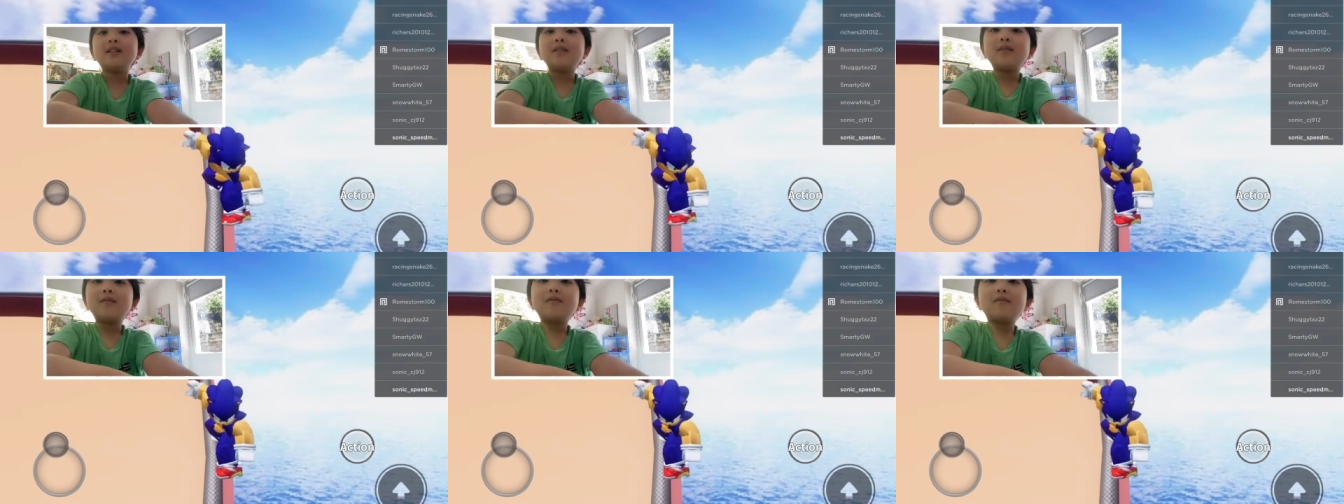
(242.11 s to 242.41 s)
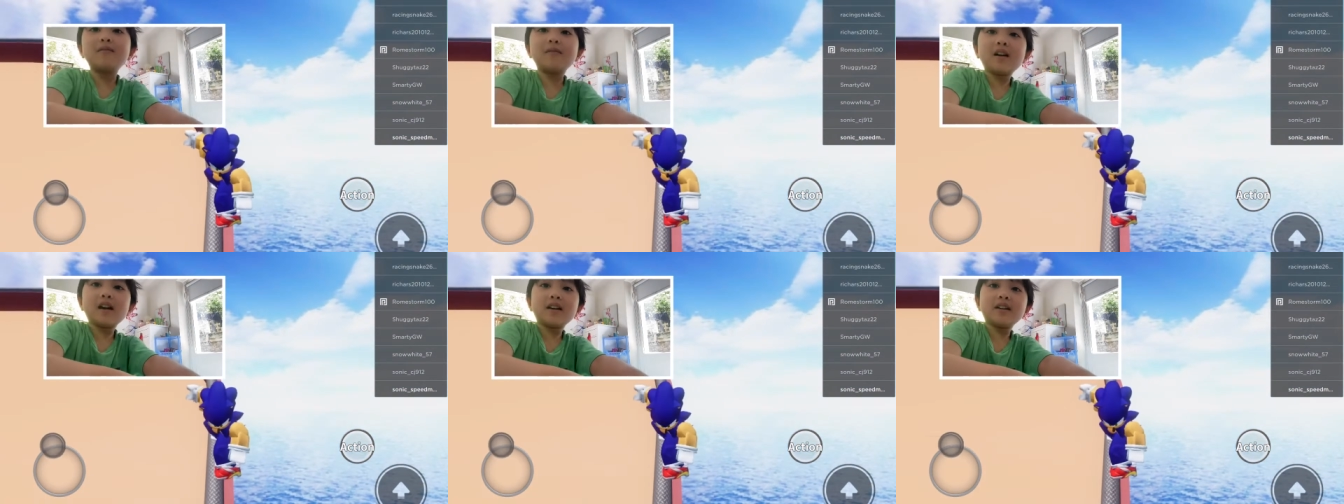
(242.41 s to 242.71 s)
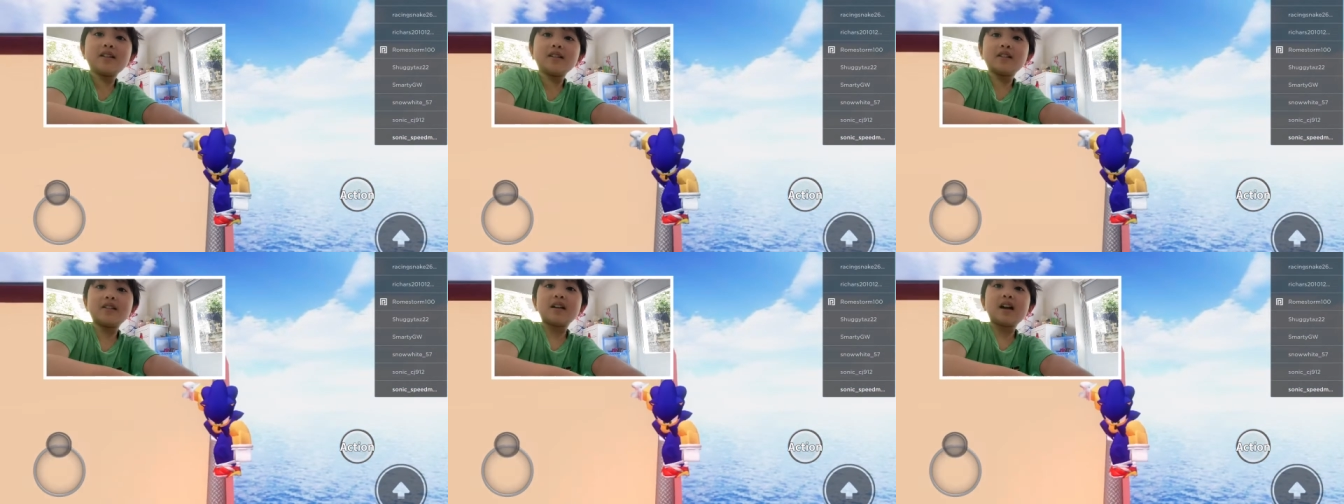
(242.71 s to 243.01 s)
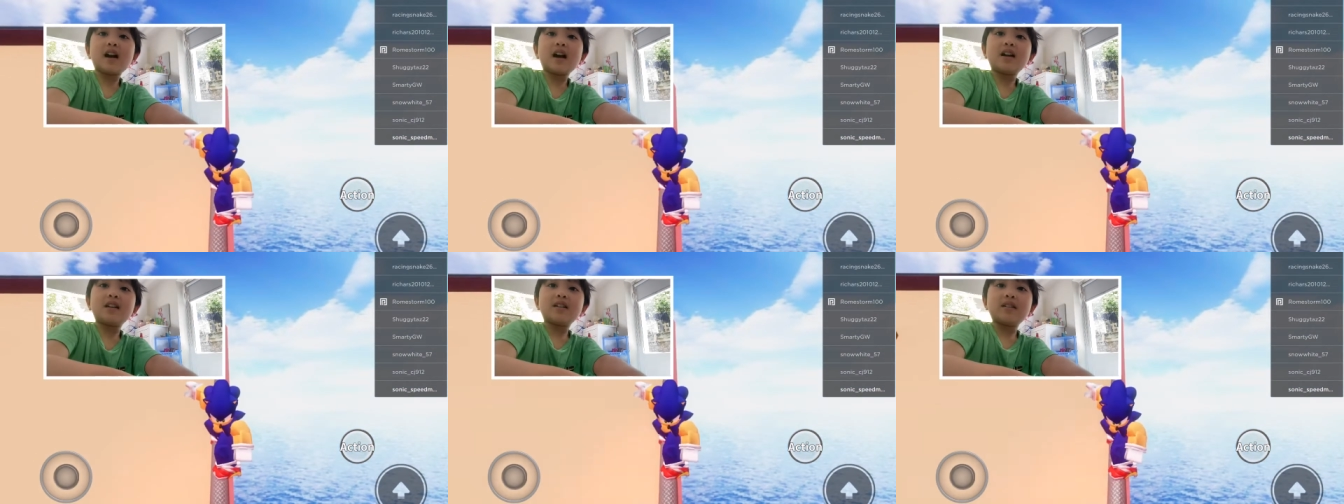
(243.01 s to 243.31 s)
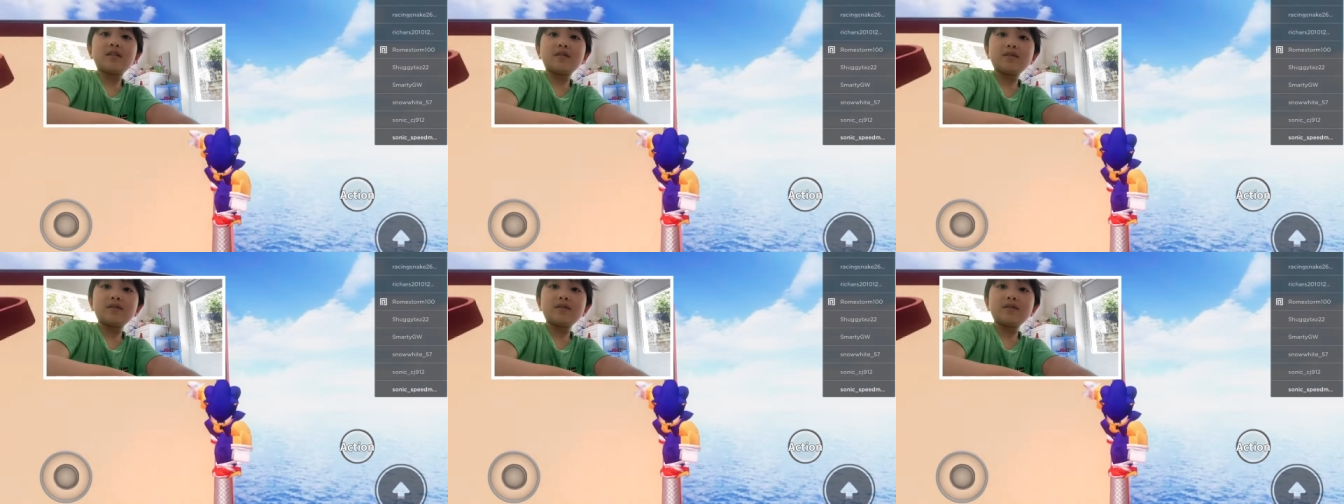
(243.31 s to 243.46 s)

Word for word: Why did that have